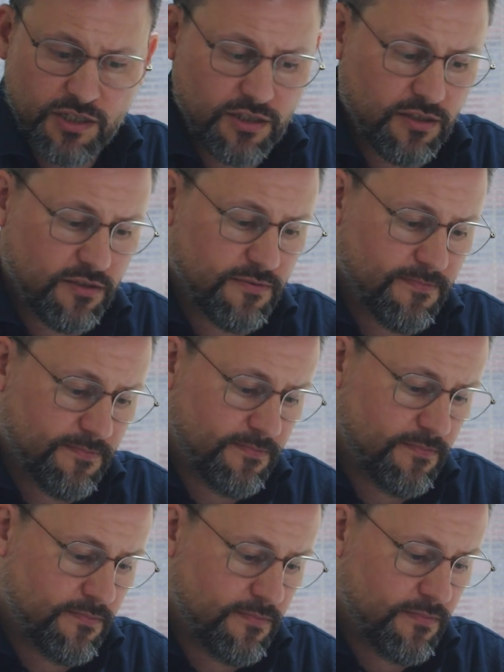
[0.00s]
kitchens.
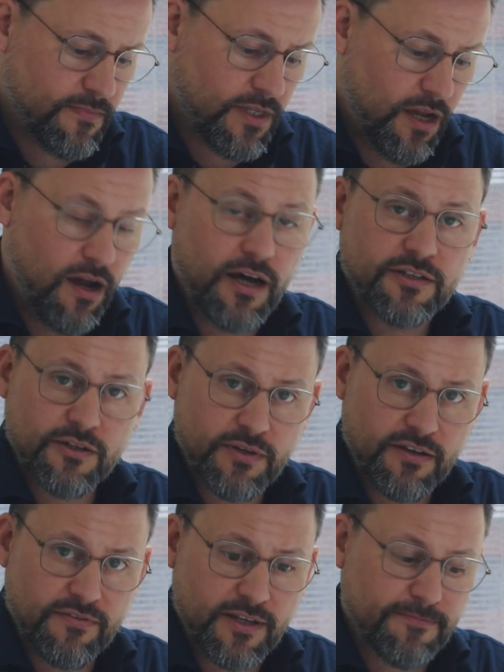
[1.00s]
I don't
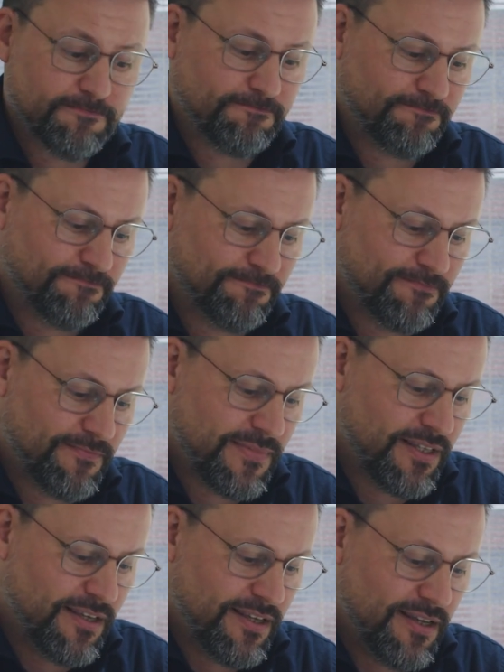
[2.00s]
have that.
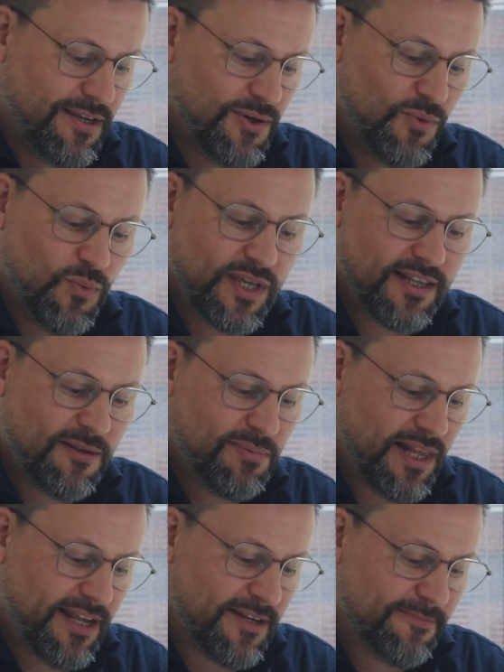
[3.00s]
Weekly
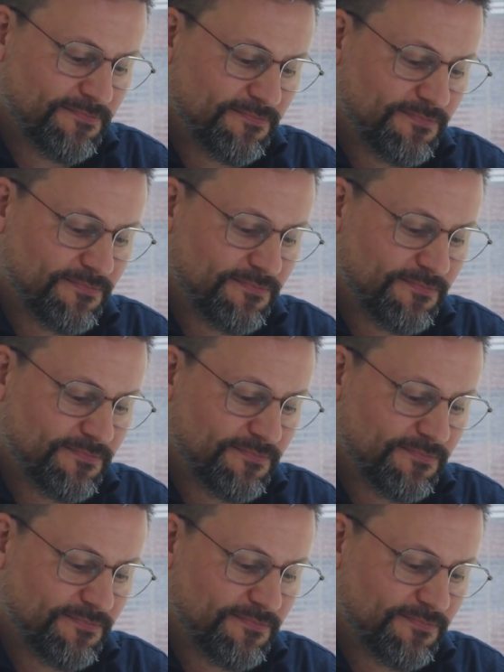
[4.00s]
planner.